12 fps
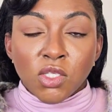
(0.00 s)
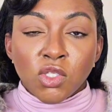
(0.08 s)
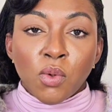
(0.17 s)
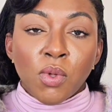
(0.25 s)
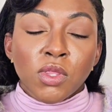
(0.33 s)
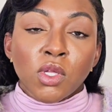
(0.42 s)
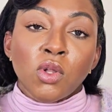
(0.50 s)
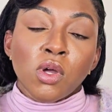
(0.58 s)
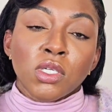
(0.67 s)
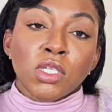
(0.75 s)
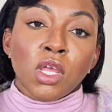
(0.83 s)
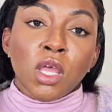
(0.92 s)
So in the
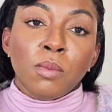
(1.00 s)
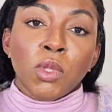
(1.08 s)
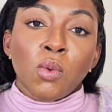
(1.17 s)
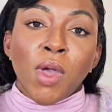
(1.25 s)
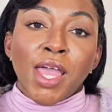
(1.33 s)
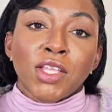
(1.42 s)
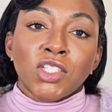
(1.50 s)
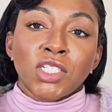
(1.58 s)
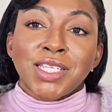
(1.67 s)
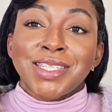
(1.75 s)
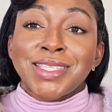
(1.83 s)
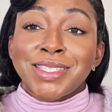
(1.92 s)
long term, you are
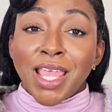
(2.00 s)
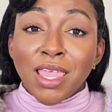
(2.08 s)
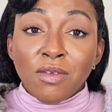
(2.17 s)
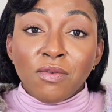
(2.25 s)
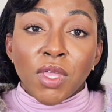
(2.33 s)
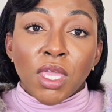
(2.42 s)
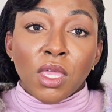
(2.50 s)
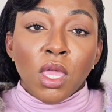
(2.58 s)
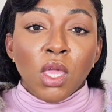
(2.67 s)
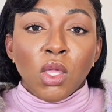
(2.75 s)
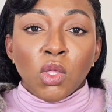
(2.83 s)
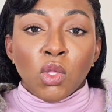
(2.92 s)
actually saving
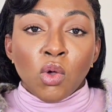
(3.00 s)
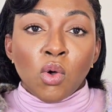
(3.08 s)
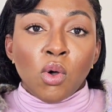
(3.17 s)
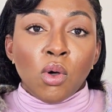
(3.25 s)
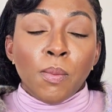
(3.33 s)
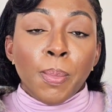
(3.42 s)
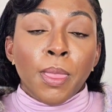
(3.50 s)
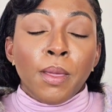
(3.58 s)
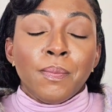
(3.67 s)
your